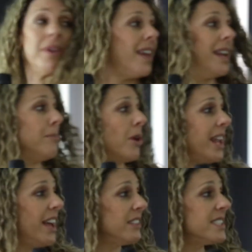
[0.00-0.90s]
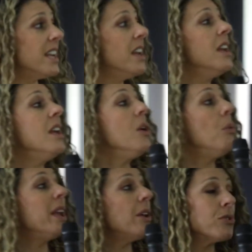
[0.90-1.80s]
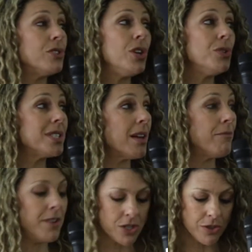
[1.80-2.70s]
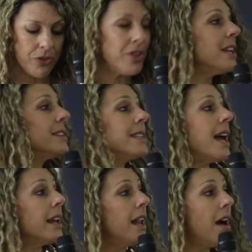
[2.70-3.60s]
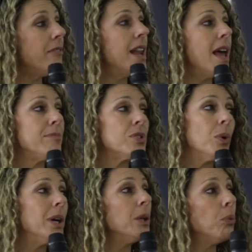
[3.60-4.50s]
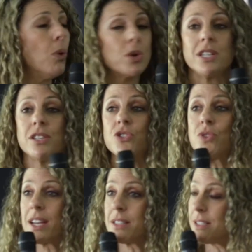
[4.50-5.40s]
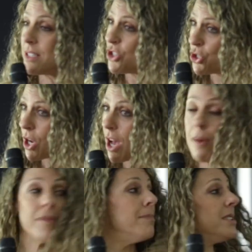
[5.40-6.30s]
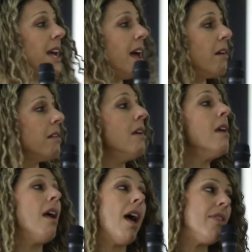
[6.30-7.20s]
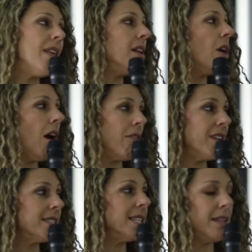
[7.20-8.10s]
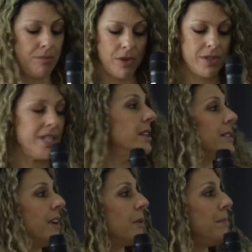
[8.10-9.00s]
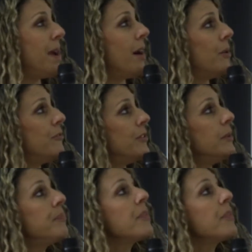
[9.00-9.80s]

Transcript: with anybody else. We can also use some visual things like lava lamps, oil, water distractors to calm them down, and then obviously music is very powerful.